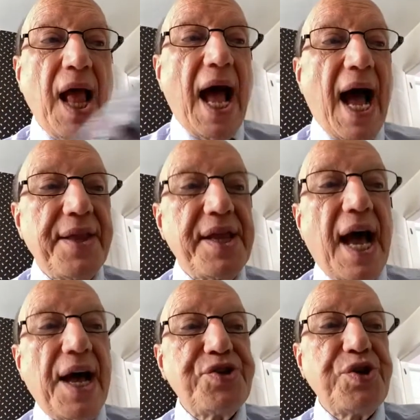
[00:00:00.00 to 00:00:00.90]
And
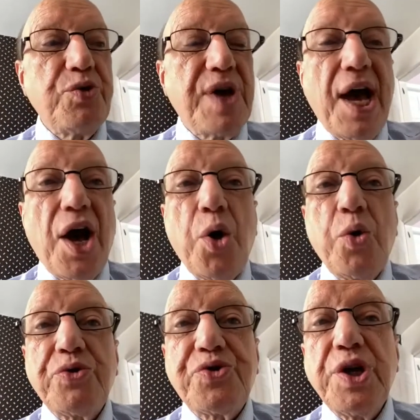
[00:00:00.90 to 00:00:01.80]
as you get
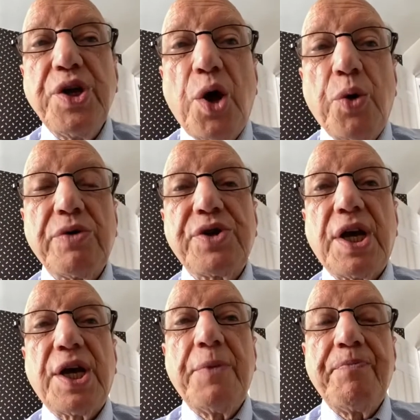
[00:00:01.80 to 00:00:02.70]
older and
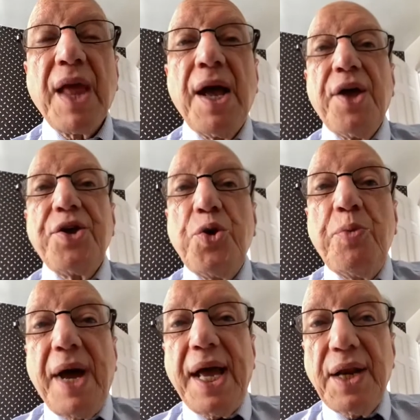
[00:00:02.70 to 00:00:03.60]
older, you
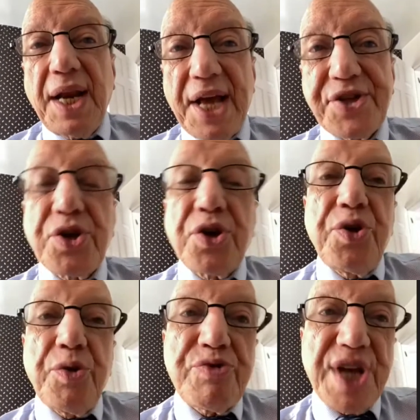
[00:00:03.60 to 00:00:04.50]
make less
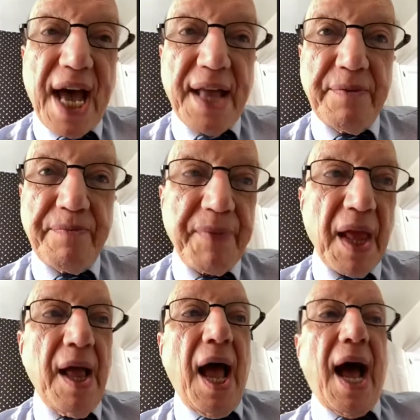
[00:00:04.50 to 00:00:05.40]
Q10.
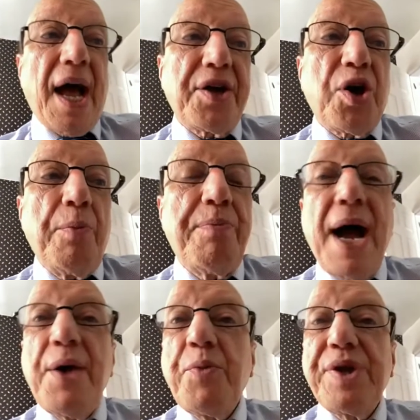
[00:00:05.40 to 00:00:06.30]
And
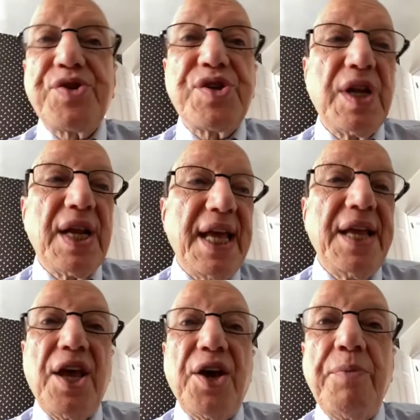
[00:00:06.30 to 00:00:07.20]
combined with
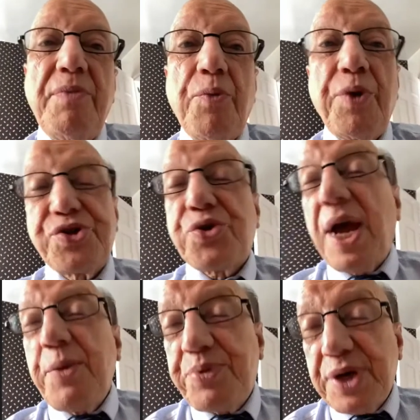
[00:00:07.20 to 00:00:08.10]
selenium, which
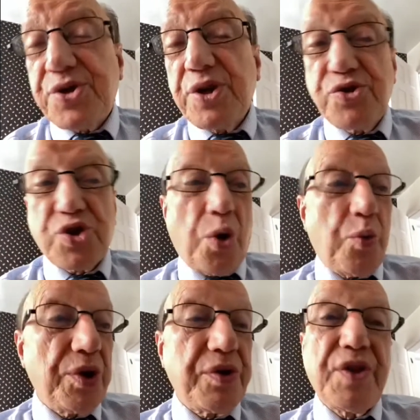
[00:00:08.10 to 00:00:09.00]
Great Britain's got
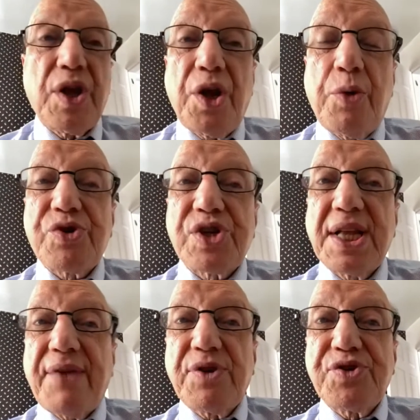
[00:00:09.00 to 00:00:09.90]
one of the lowest
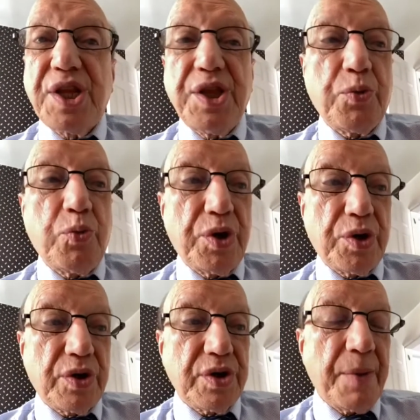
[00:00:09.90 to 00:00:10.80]
levels in the
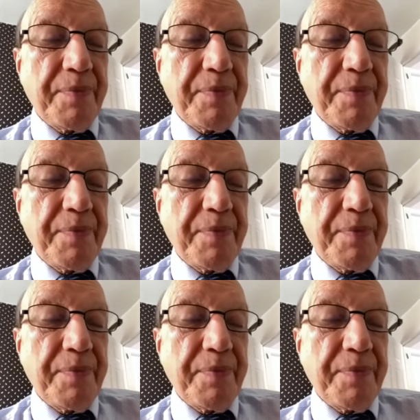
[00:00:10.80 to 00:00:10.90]
world,